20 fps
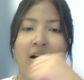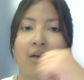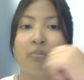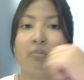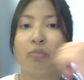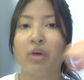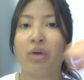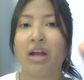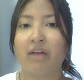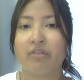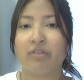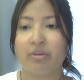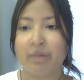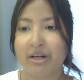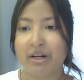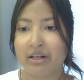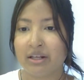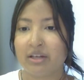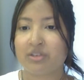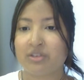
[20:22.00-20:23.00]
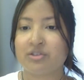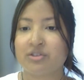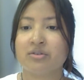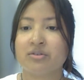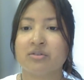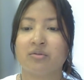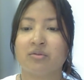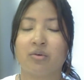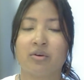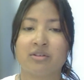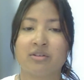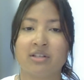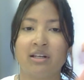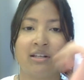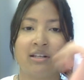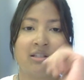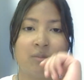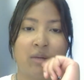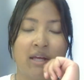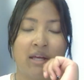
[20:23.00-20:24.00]
We have humidity issues, of course, that
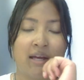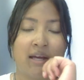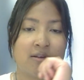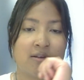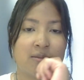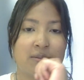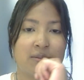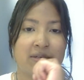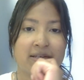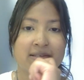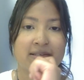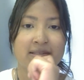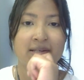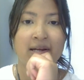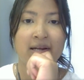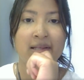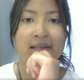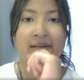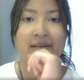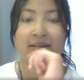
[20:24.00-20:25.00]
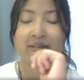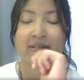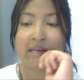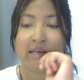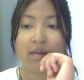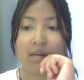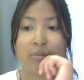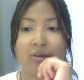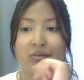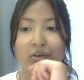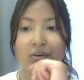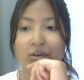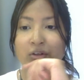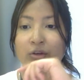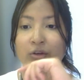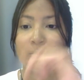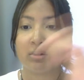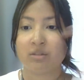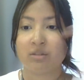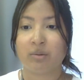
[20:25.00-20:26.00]
need to be handled because Thailand can be very
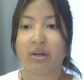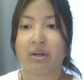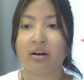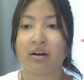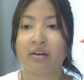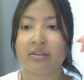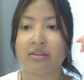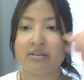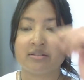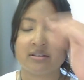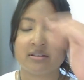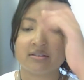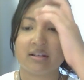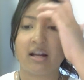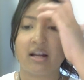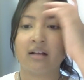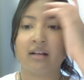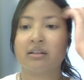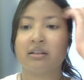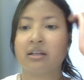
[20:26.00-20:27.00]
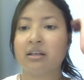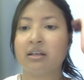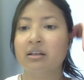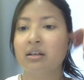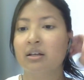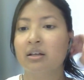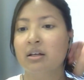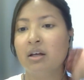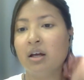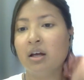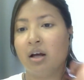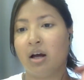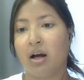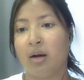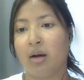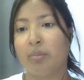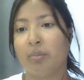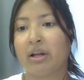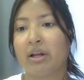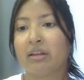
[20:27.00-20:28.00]
humid depending on the seasonality.
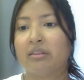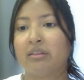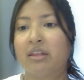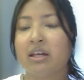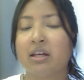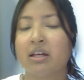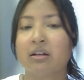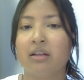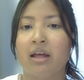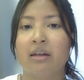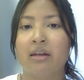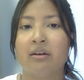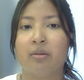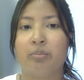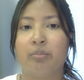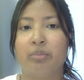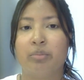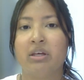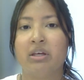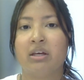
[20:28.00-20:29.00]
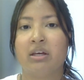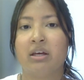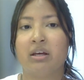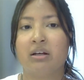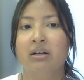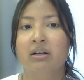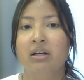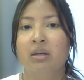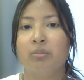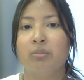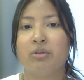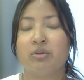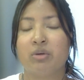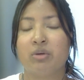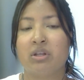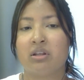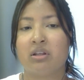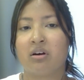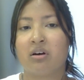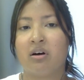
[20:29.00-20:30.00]
But I think it'll end up being,
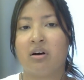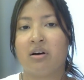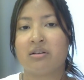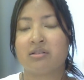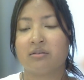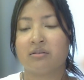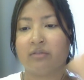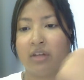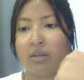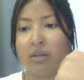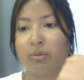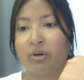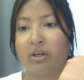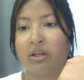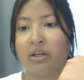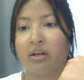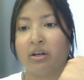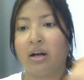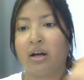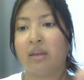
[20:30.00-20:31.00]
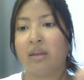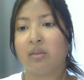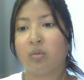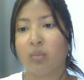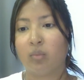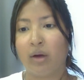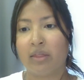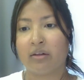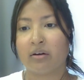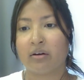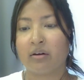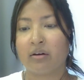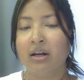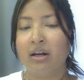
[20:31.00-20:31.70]
between the cost of labor here and the weather,